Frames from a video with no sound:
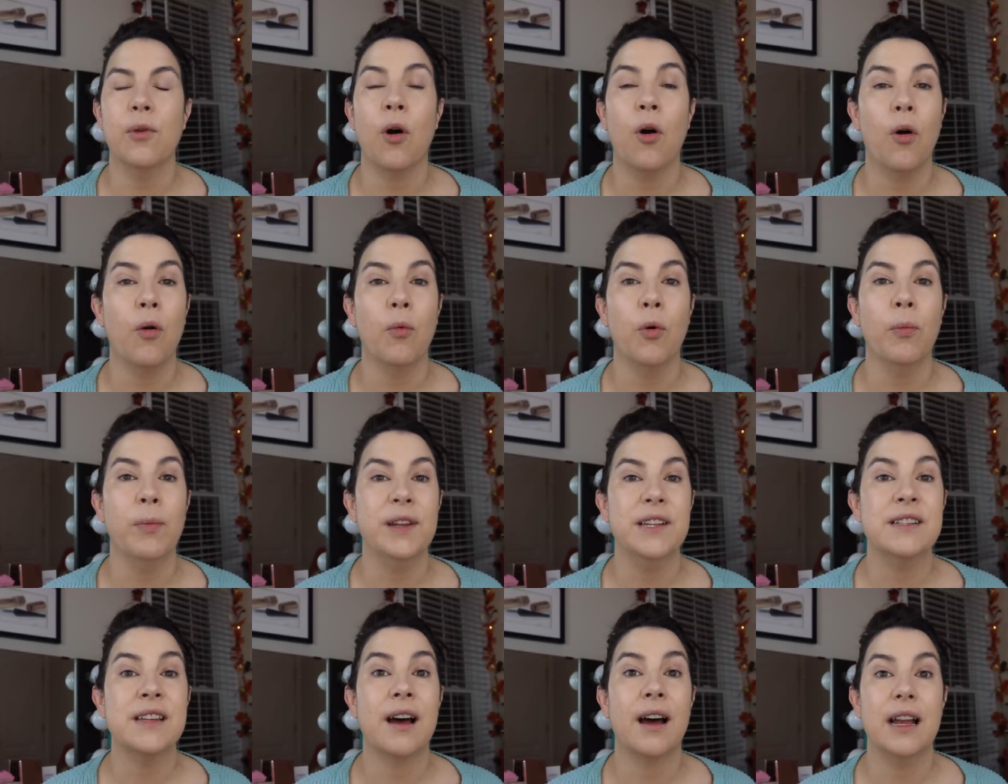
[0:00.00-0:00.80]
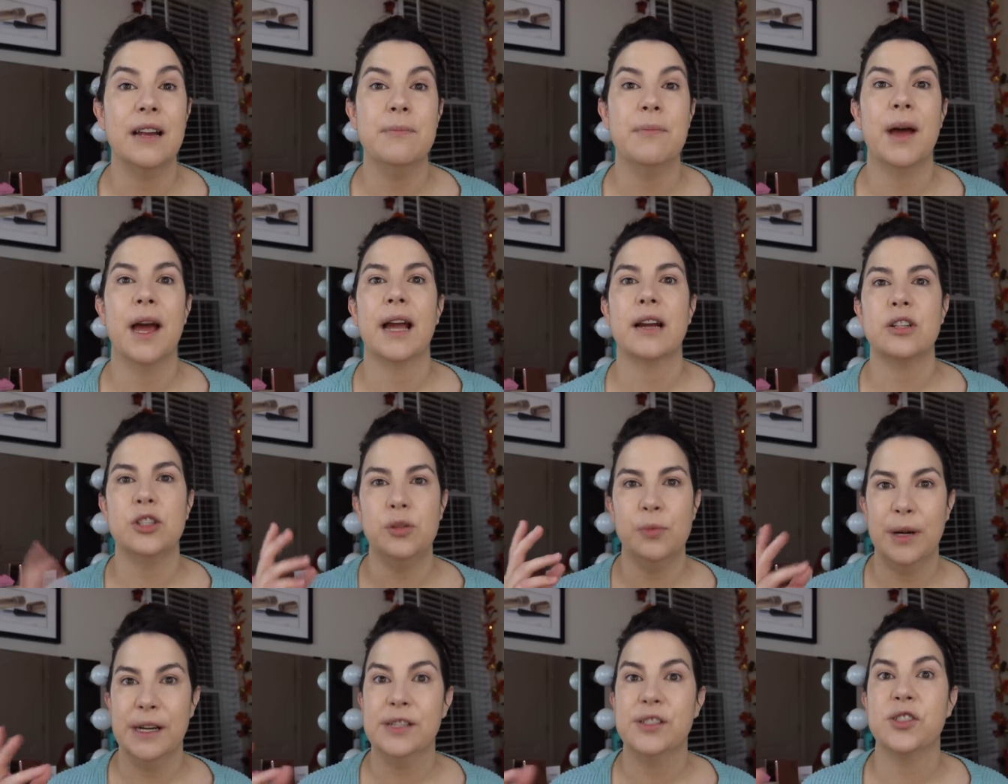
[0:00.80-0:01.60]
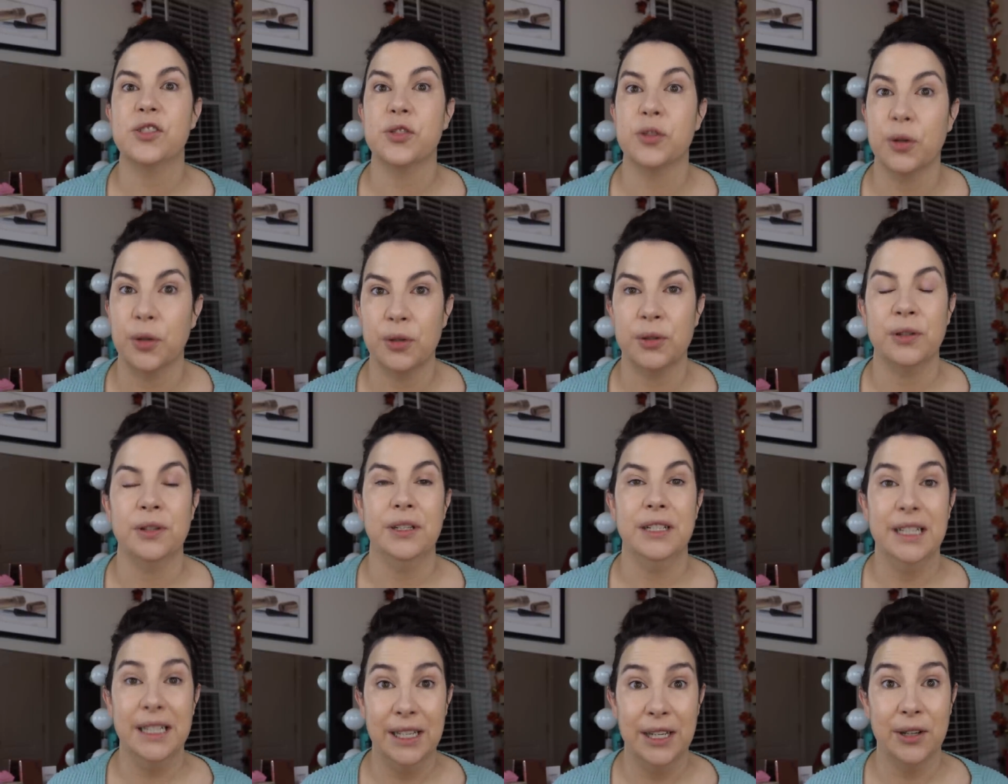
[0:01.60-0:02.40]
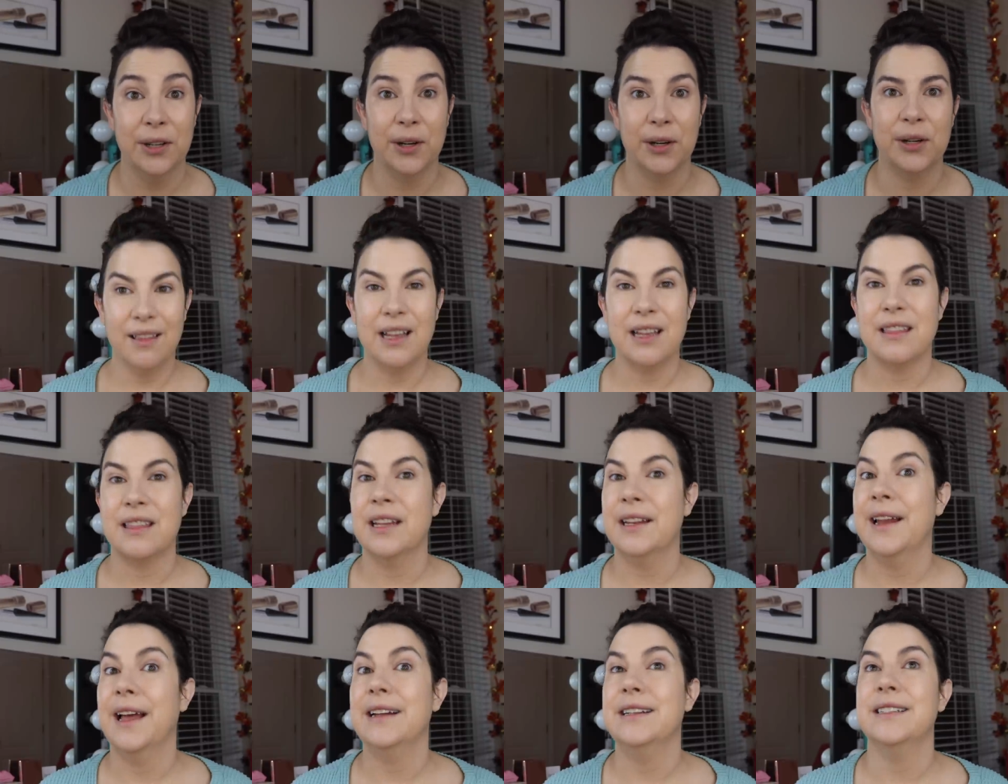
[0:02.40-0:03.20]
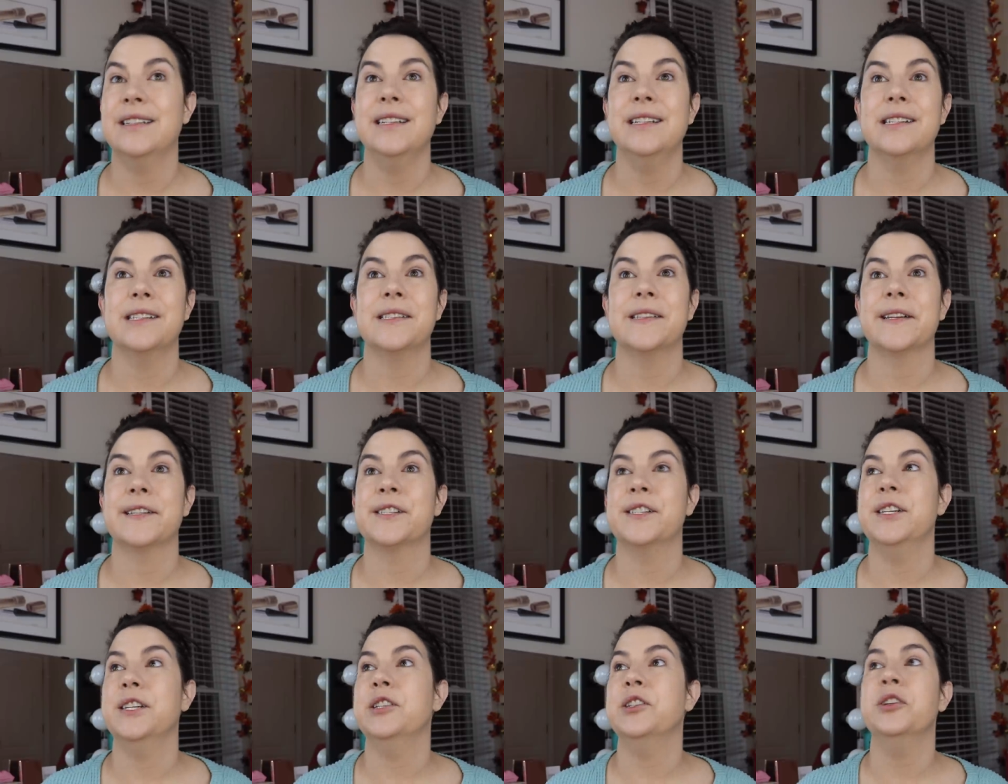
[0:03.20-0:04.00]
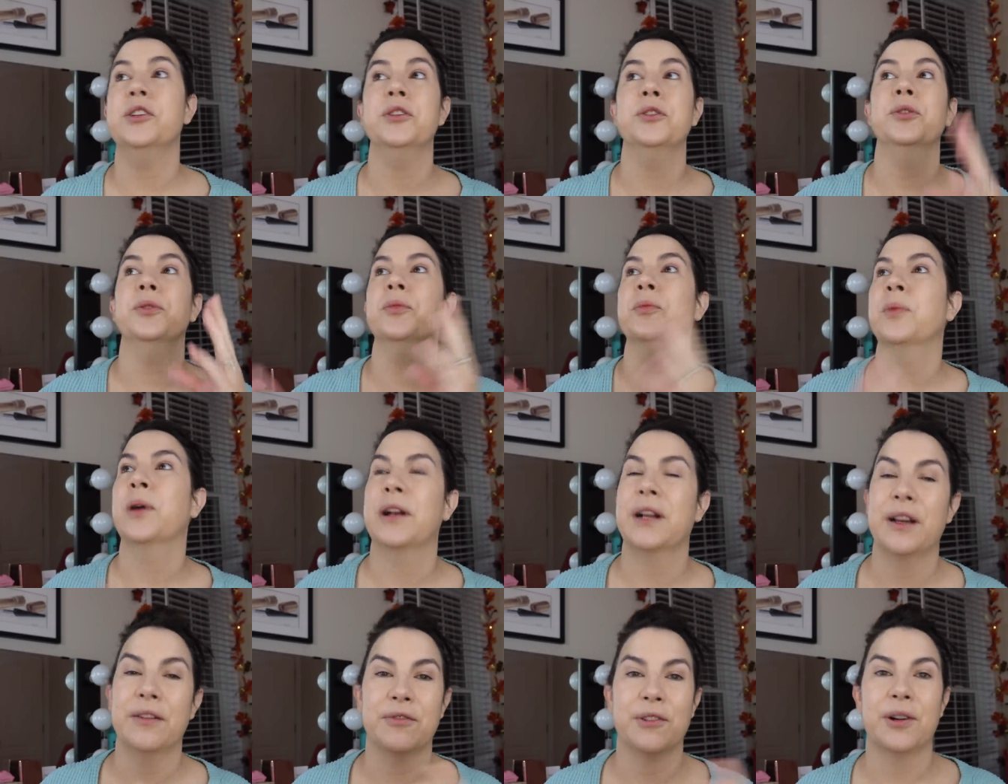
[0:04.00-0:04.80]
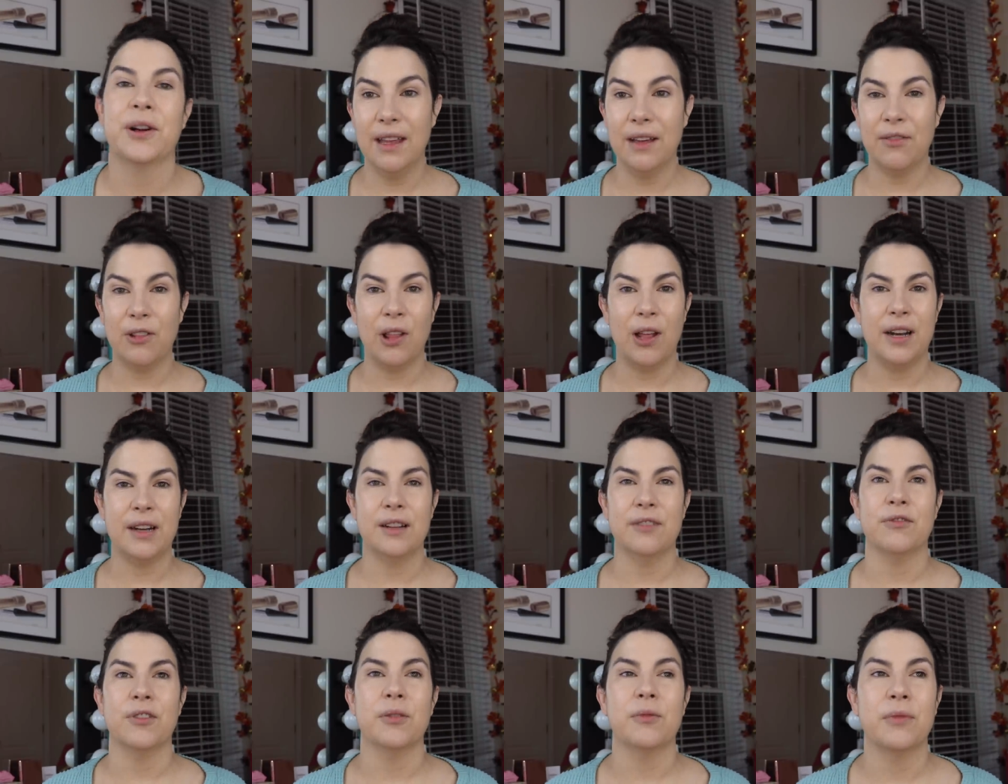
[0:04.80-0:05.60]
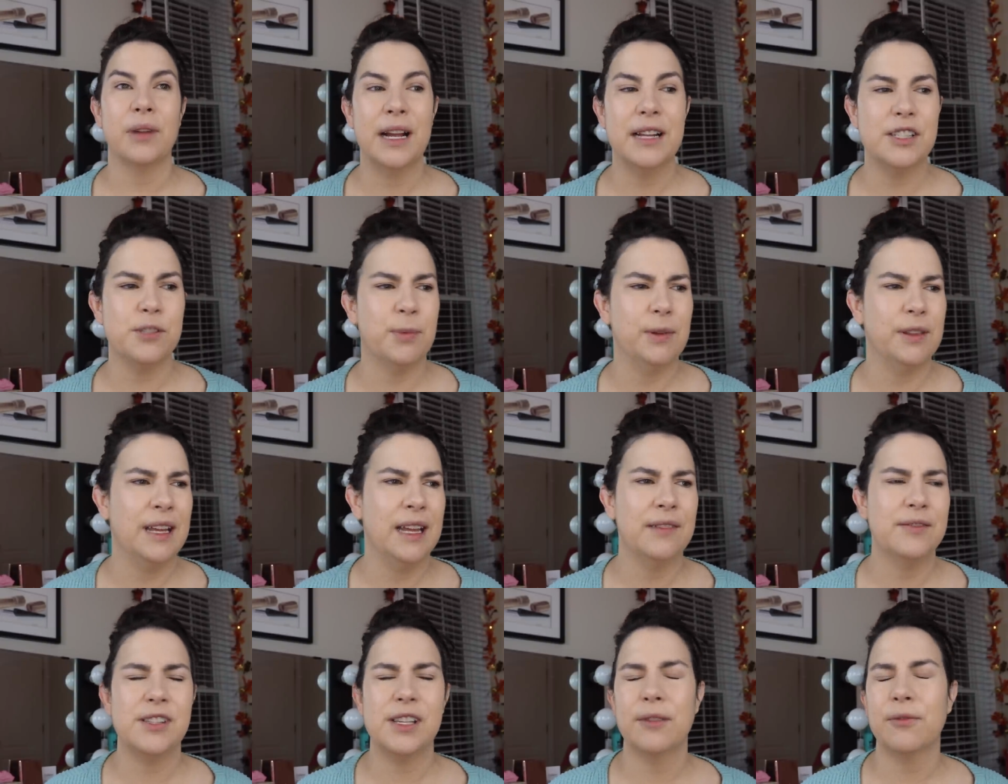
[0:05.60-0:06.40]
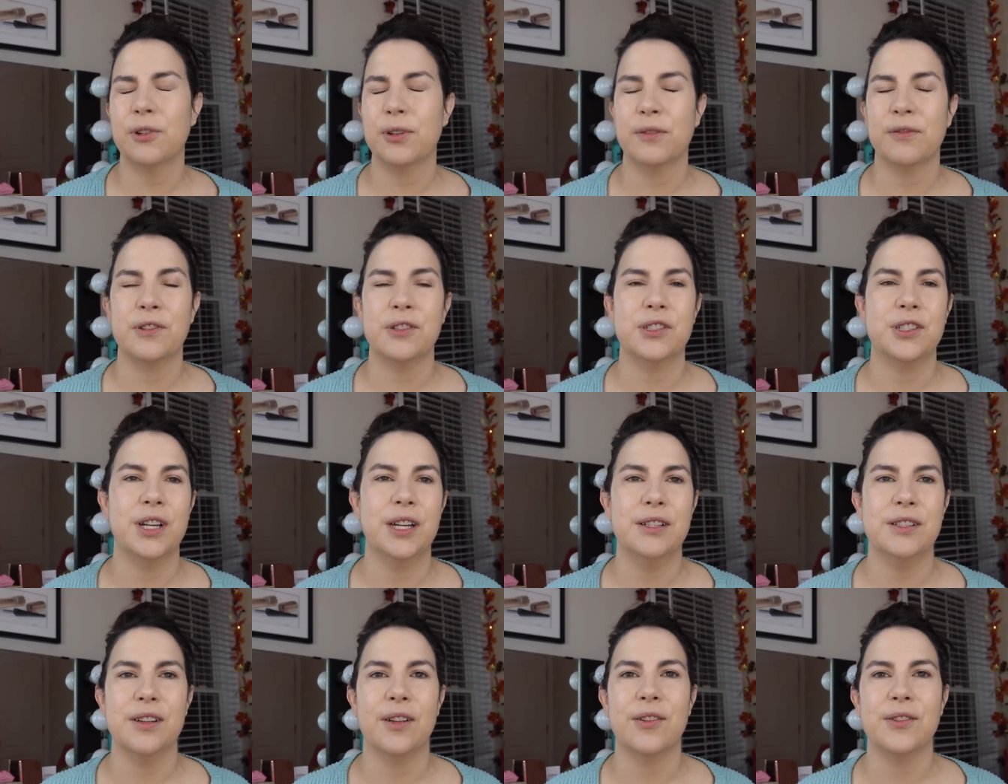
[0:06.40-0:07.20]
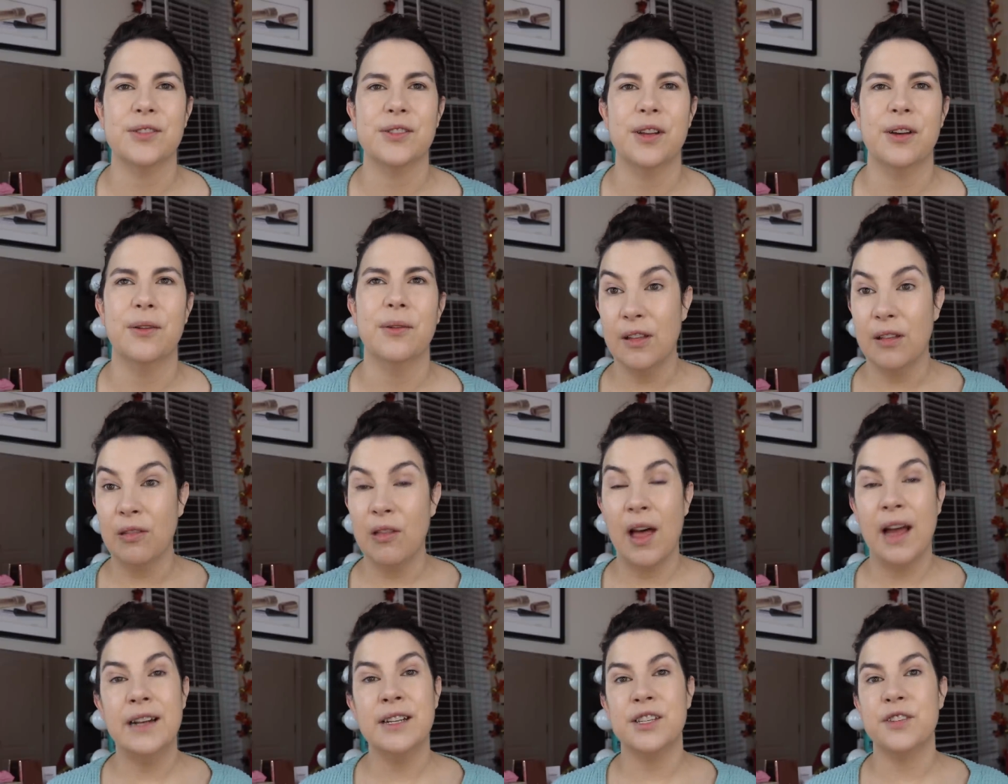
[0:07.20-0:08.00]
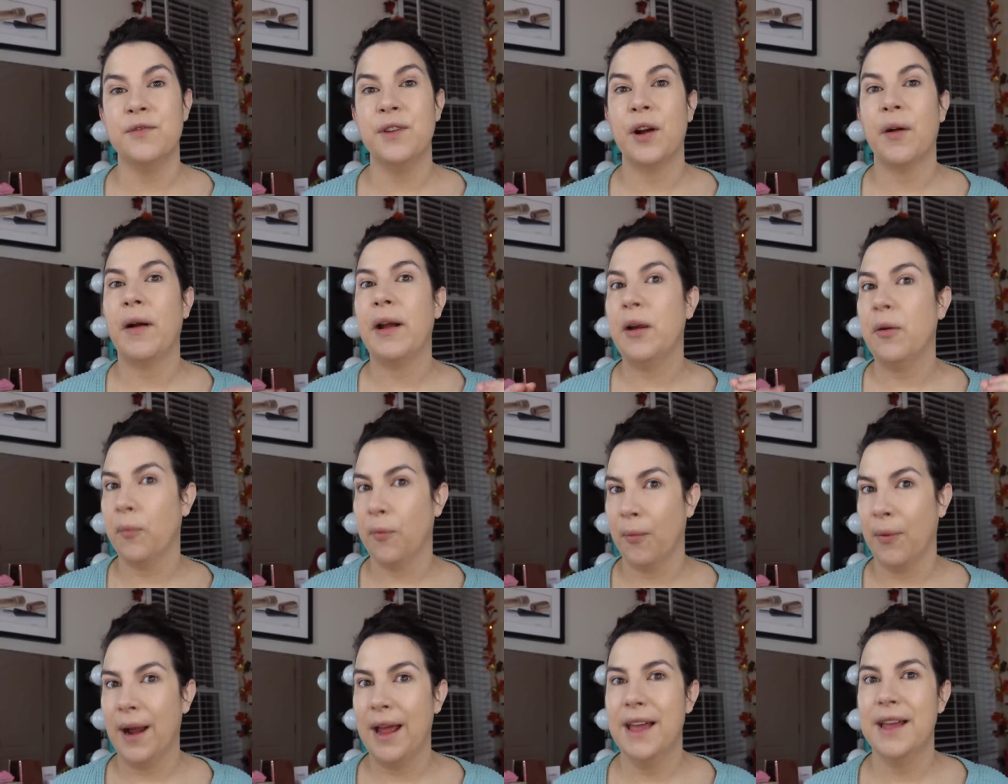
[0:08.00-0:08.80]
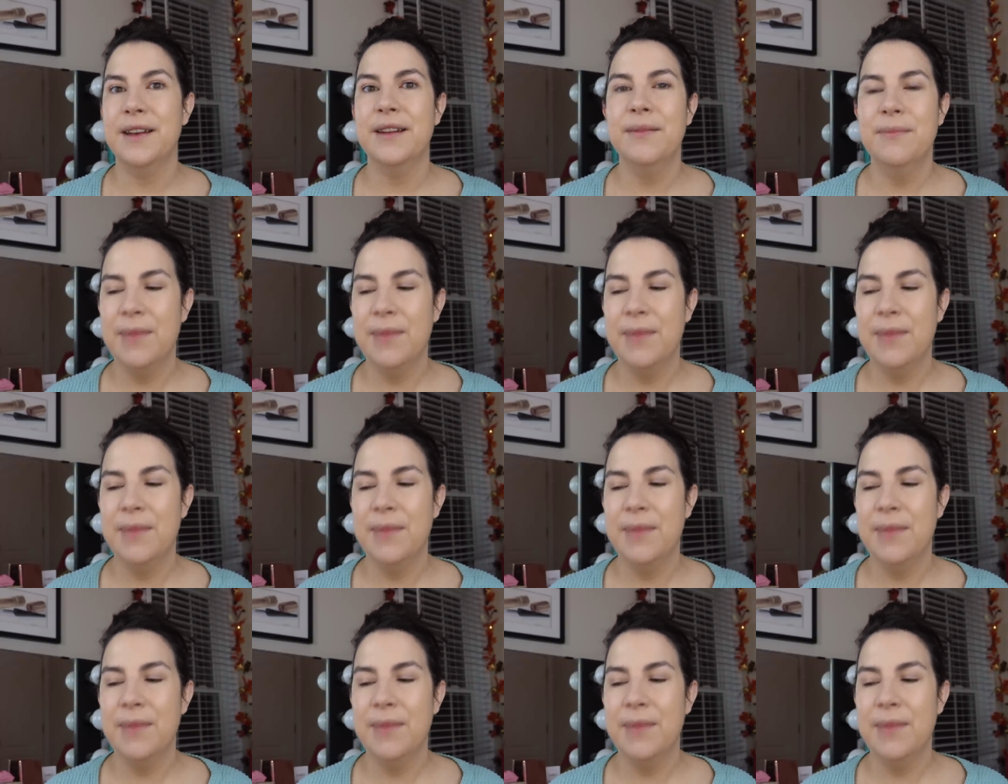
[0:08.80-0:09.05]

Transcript: all will be tied back to a certain year, like the 1962 whatever. They have a lot of different reds, but they have several different shades also. The line is very red